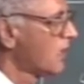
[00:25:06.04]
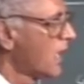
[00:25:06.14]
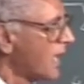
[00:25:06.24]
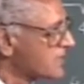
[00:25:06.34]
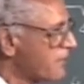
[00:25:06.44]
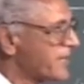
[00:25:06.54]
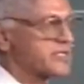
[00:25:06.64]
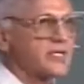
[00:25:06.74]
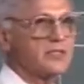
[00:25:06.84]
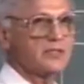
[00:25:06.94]
As I
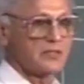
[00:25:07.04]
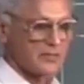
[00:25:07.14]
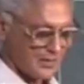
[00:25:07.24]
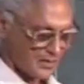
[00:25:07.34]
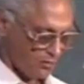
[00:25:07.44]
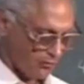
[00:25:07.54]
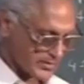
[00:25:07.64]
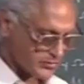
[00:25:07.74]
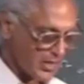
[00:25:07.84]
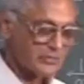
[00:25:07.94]
mentioned,
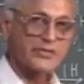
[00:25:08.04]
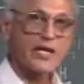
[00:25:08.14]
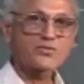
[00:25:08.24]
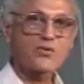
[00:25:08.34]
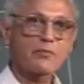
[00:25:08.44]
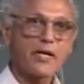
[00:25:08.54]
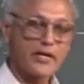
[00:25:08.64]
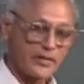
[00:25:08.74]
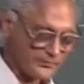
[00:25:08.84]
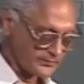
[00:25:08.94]
once we have the transform
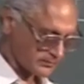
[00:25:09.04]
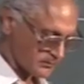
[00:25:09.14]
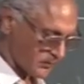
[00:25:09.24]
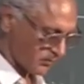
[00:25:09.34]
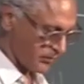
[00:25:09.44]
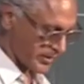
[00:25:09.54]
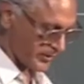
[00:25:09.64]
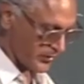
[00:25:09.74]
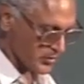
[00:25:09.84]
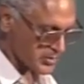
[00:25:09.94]
diagram, we
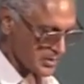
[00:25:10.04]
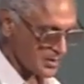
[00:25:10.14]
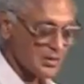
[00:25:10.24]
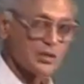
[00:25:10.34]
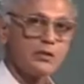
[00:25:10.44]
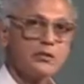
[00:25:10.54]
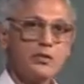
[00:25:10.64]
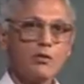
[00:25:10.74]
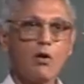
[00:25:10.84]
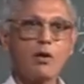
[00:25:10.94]
can use the
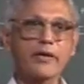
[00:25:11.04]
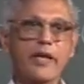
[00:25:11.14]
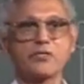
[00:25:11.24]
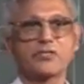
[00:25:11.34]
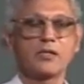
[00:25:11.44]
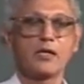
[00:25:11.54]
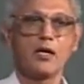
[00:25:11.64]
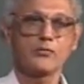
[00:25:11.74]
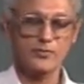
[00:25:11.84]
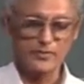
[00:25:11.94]
whole range
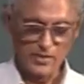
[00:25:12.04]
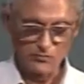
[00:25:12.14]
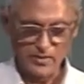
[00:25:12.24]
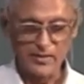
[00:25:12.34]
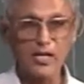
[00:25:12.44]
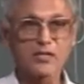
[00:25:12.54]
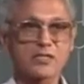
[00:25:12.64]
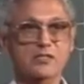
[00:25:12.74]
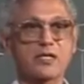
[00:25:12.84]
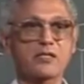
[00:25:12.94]
of network
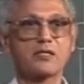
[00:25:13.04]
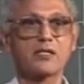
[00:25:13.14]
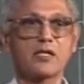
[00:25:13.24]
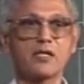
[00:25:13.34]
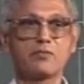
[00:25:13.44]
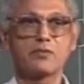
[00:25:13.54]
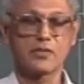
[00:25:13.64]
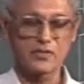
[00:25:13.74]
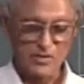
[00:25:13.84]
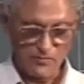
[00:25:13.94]
analysis technique that
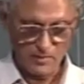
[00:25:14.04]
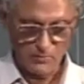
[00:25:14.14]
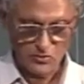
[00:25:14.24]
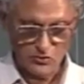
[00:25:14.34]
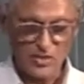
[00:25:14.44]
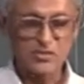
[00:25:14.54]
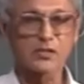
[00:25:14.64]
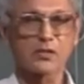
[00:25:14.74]
is available to us